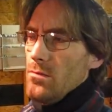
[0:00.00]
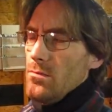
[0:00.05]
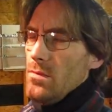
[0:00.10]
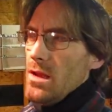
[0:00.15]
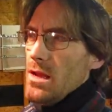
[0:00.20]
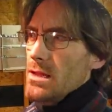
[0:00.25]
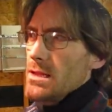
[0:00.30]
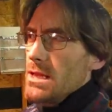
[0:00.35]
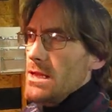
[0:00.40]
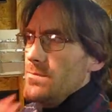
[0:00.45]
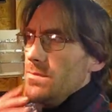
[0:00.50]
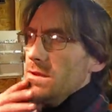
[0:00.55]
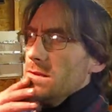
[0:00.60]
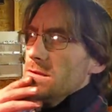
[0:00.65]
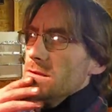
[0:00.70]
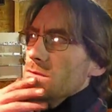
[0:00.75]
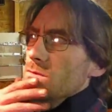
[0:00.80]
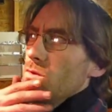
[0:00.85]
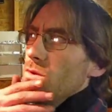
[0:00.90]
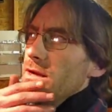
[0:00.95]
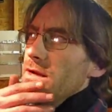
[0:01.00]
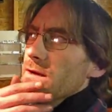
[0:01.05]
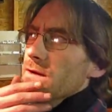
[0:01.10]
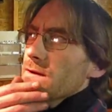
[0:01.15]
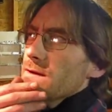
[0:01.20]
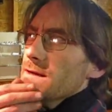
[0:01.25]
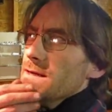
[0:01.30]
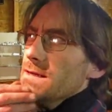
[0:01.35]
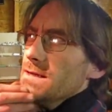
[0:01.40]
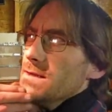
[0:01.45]
Man, that'd be a little
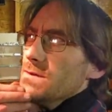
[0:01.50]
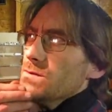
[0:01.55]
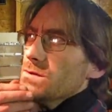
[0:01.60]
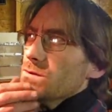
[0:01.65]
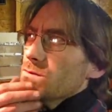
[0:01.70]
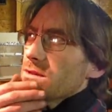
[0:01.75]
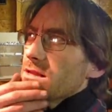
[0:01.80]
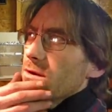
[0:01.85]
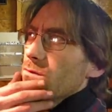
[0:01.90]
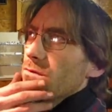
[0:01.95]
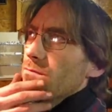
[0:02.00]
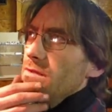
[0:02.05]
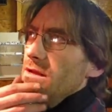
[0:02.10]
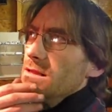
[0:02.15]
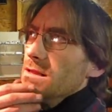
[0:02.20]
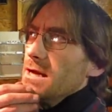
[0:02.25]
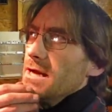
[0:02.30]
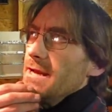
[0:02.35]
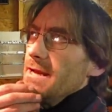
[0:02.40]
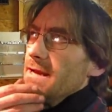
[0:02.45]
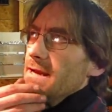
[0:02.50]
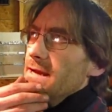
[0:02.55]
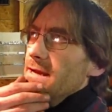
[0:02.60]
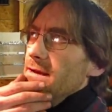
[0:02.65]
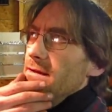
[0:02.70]
weird. I wonder what that would be like.